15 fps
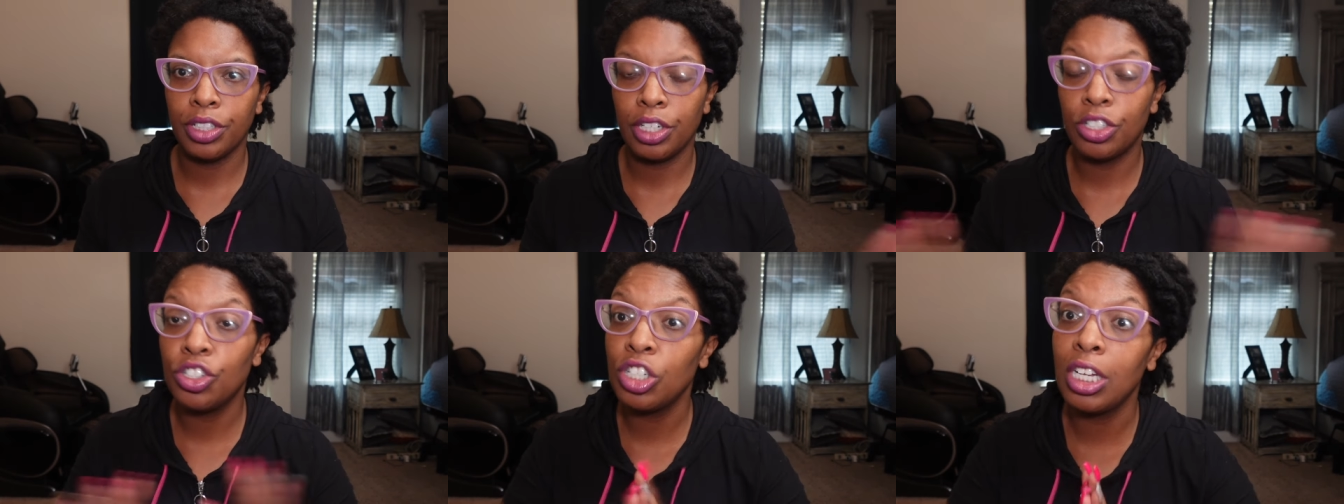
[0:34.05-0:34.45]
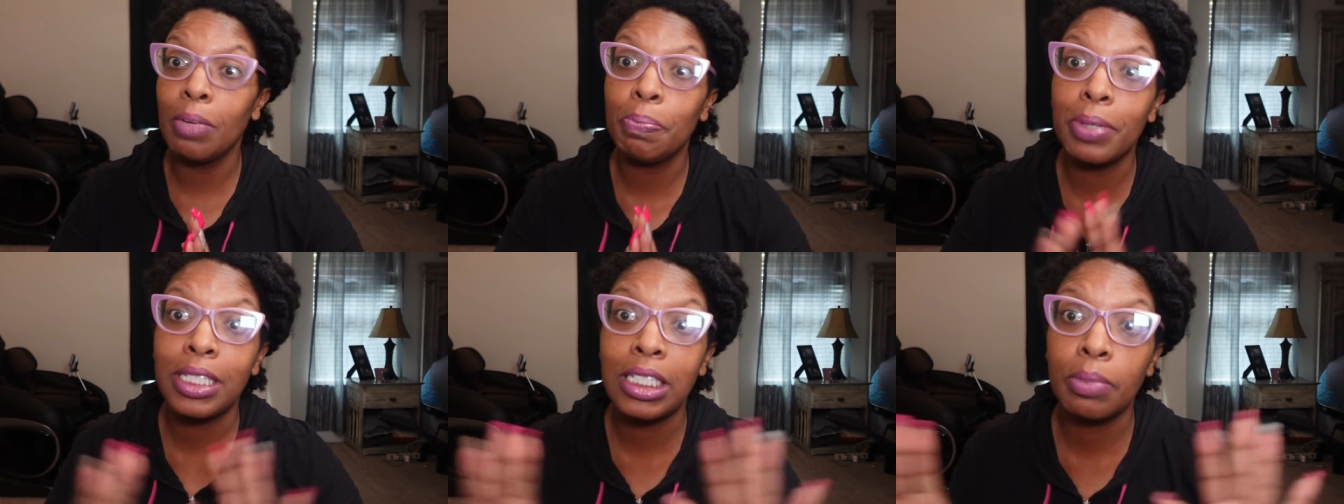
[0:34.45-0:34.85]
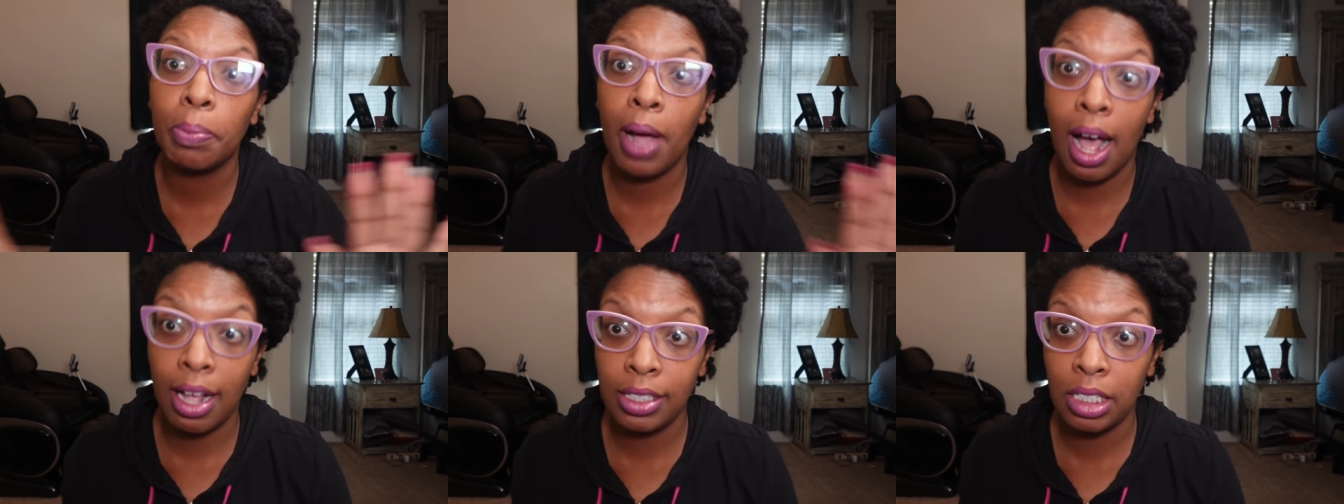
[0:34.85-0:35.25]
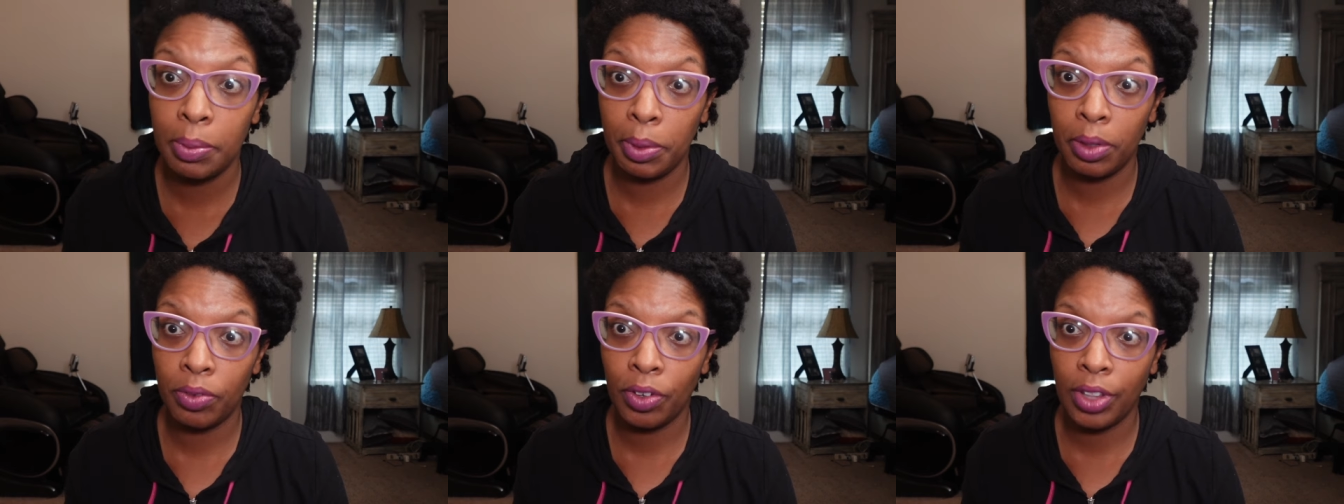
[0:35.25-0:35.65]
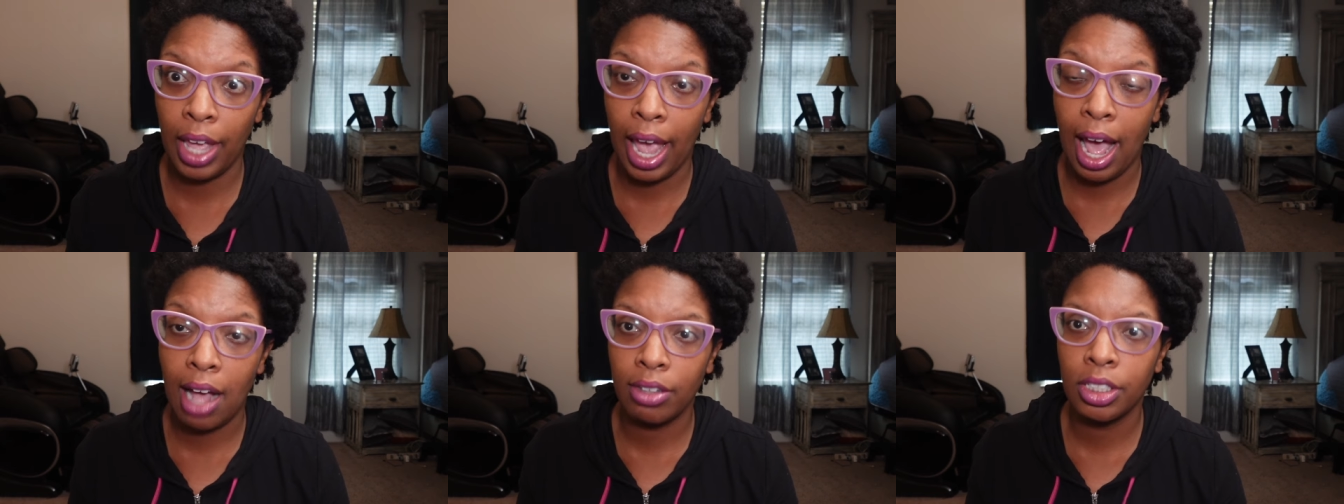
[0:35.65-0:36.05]
the cheapest possible for the
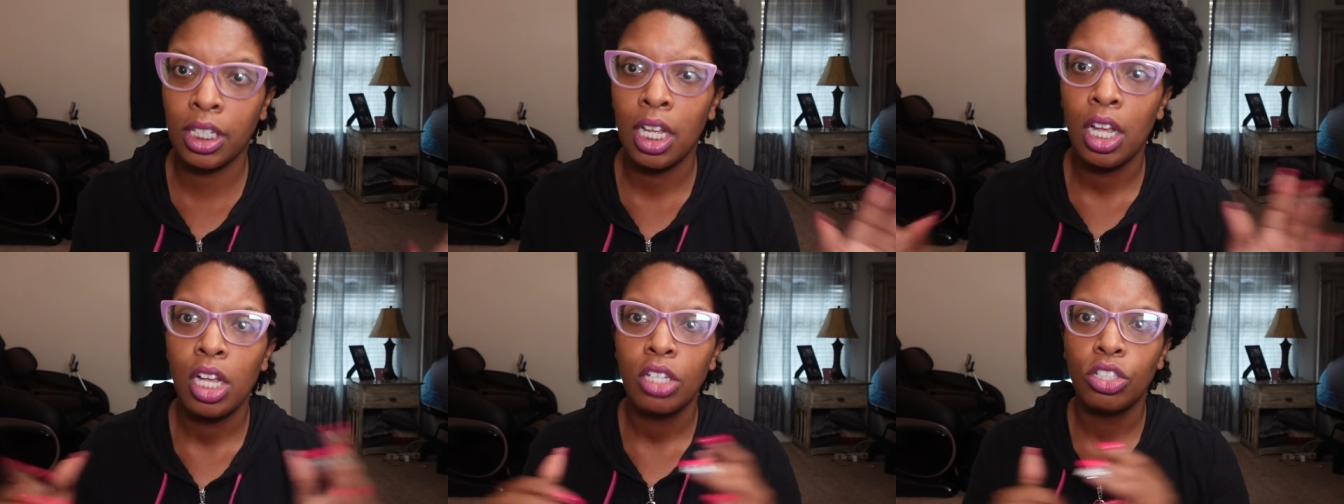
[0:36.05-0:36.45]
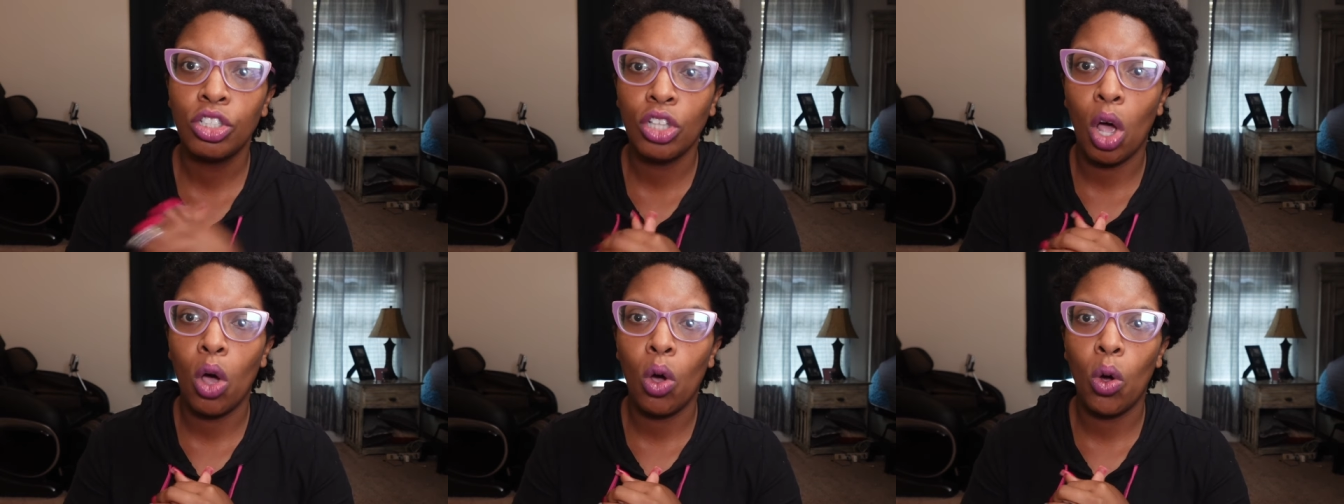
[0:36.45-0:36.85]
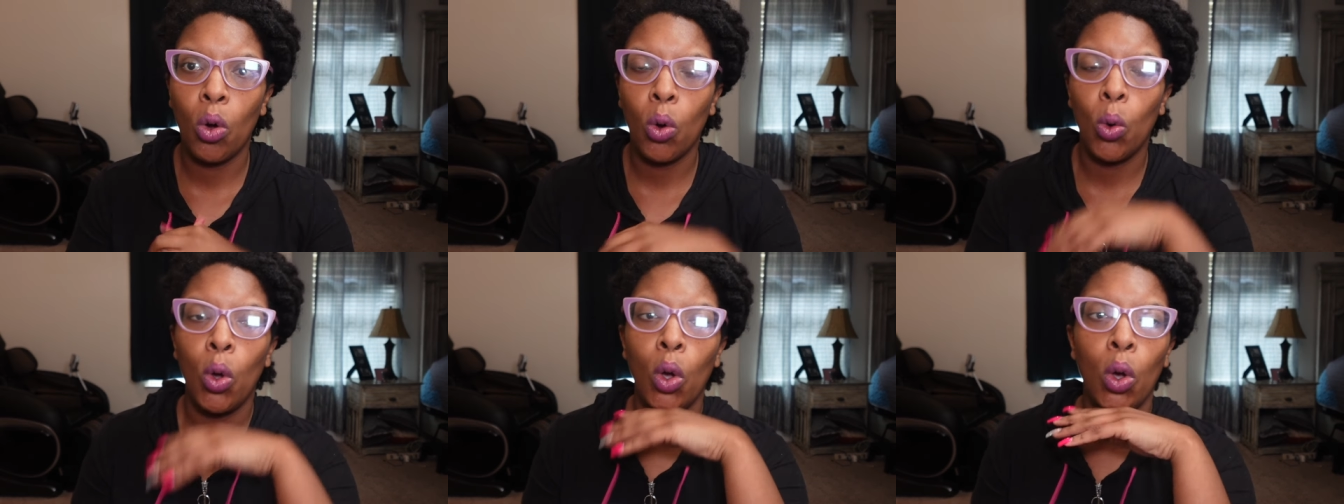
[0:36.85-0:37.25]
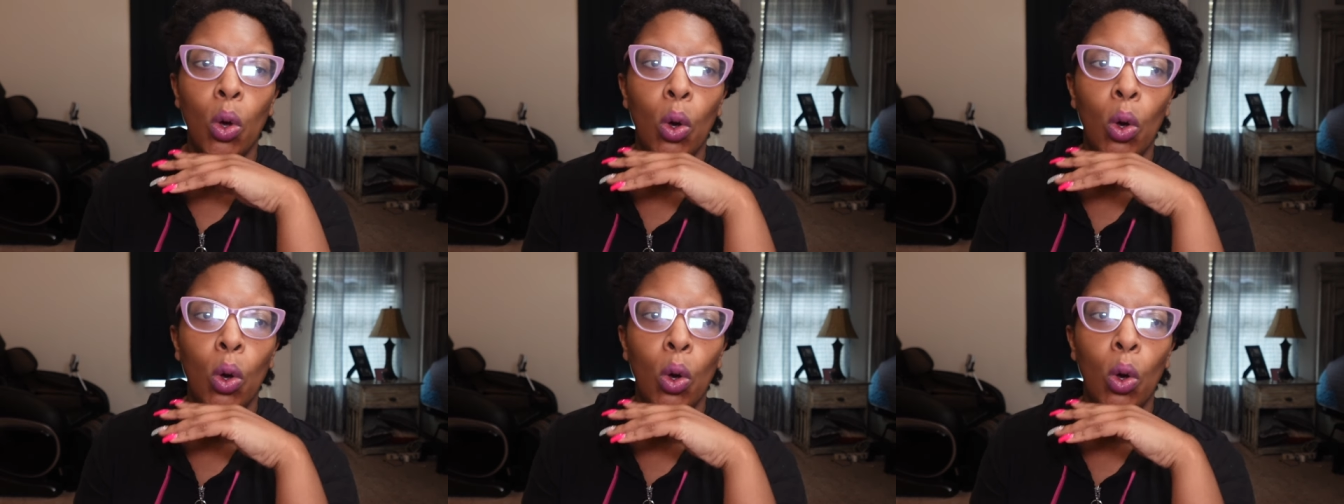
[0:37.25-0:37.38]
house. So